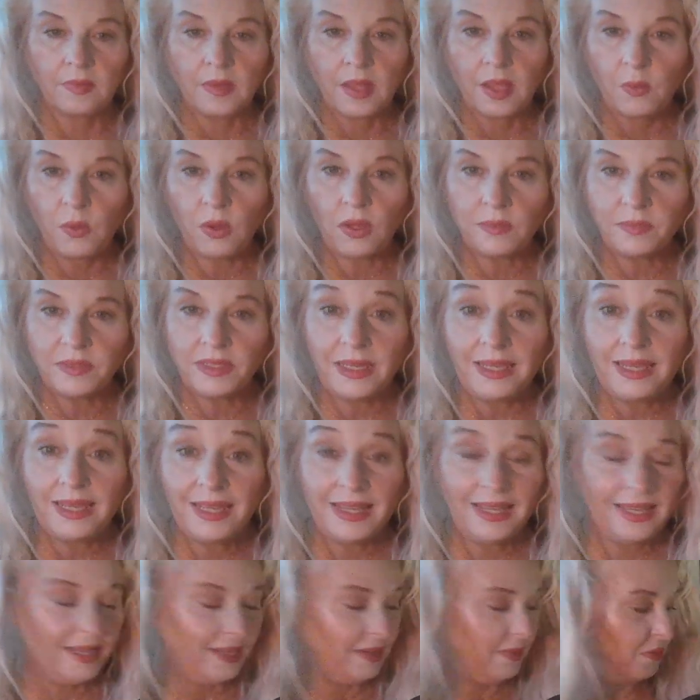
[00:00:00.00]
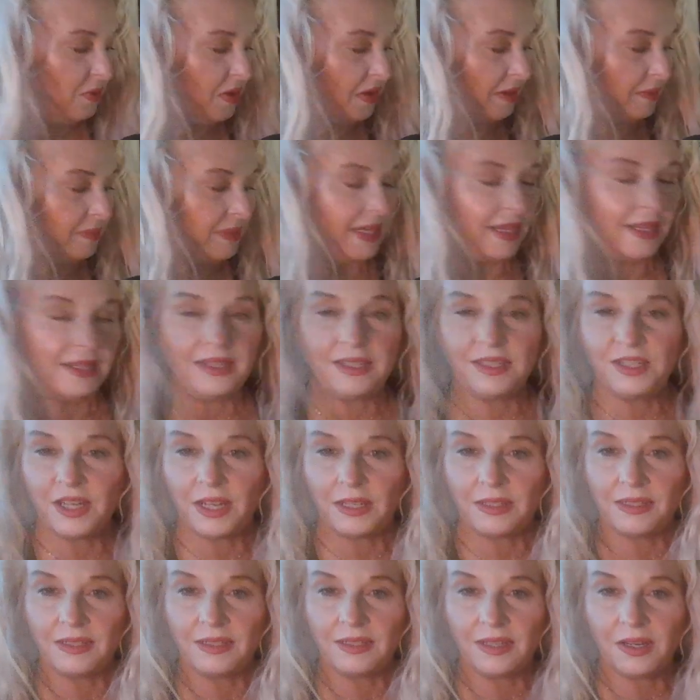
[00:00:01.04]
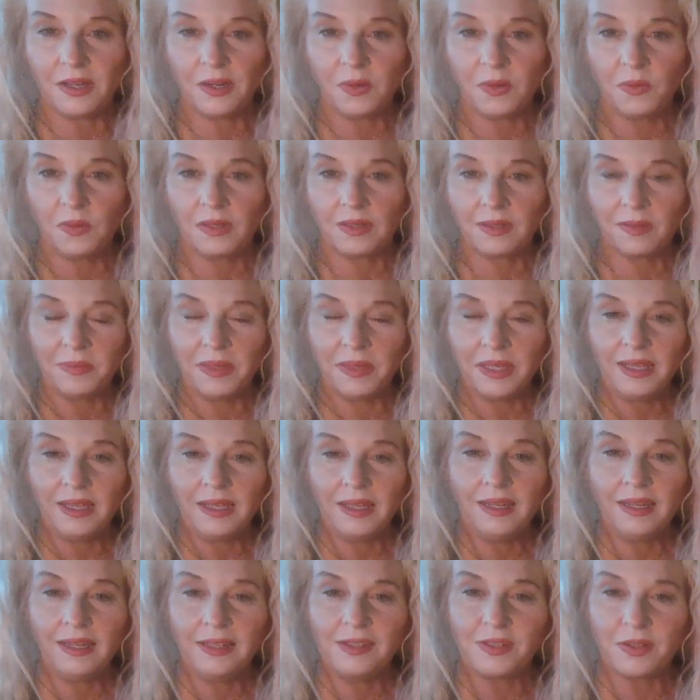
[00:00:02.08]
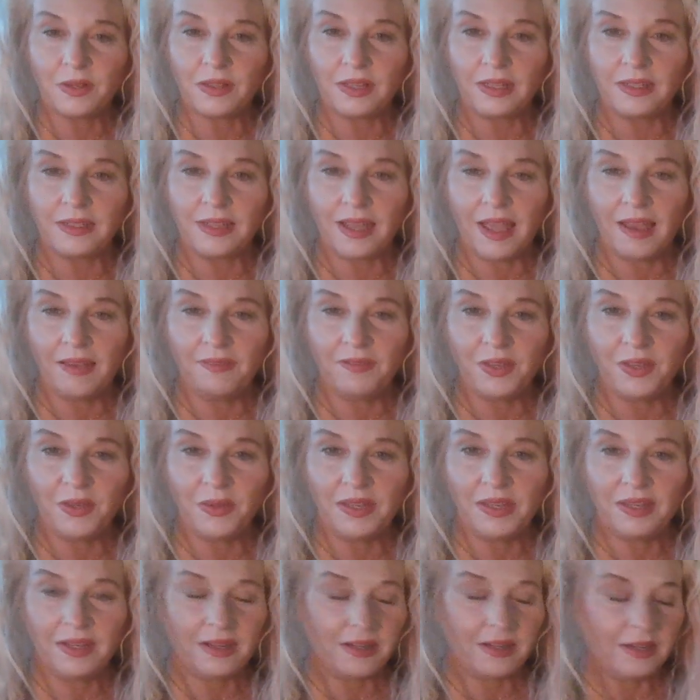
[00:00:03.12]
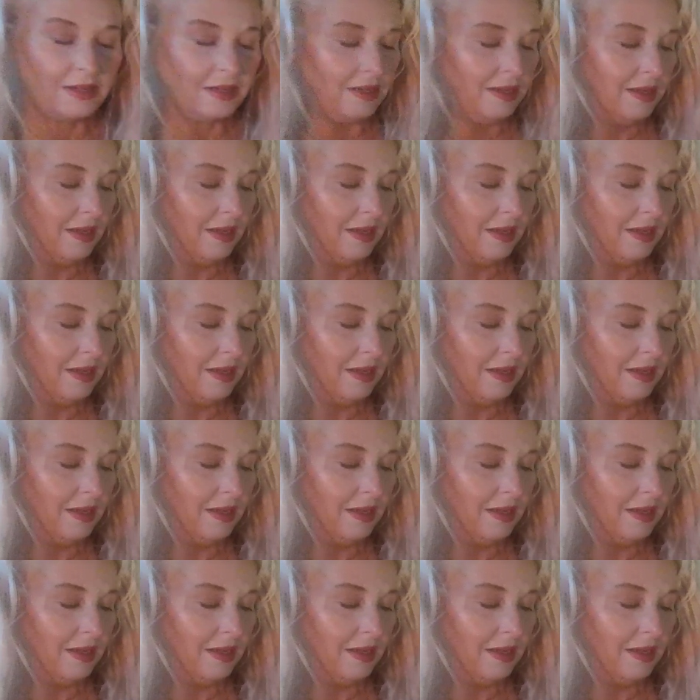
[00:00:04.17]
Welcome in. Welcome to Auntie Chats and Tarot. Welcome in. So glad to have you here.